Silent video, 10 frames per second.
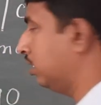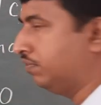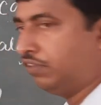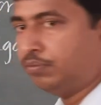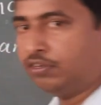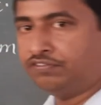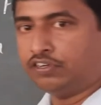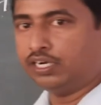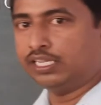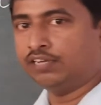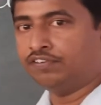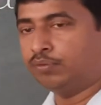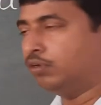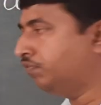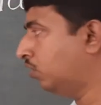the form of what? In the
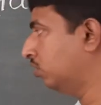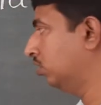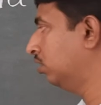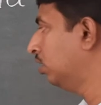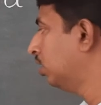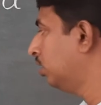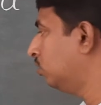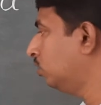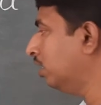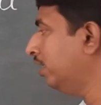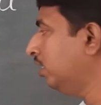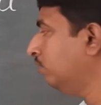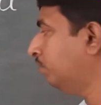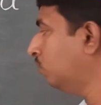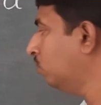form of water.
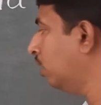Totally 4